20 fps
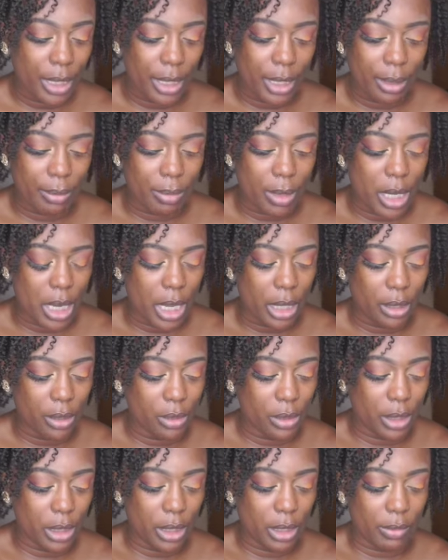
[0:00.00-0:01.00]
am not
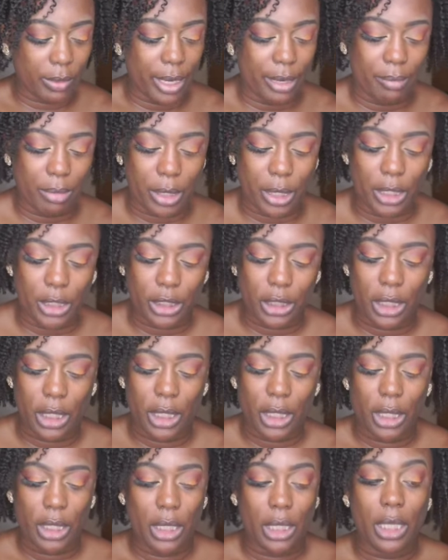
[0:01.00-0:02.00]
using the right brush.
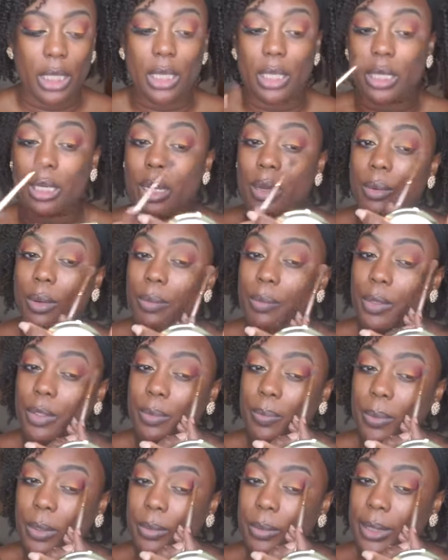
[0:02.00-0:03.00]
Going
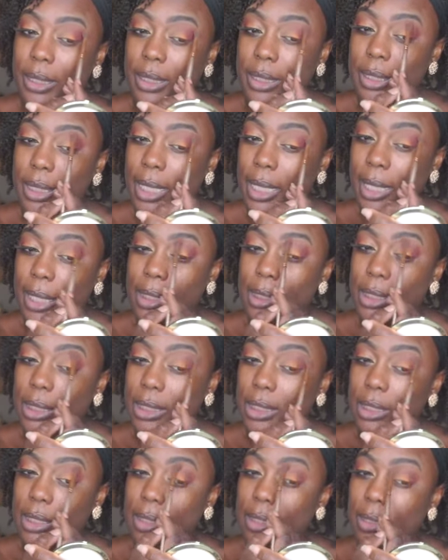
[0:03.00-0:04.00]
with barista and
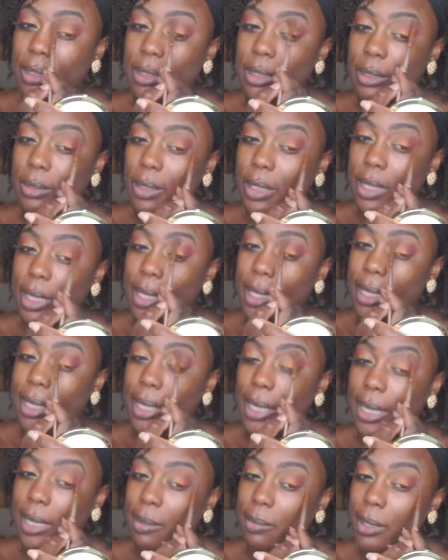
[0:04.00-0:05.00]
just
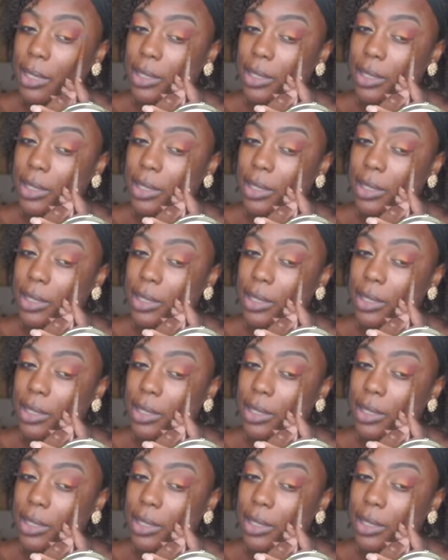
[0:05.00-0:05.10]
Again,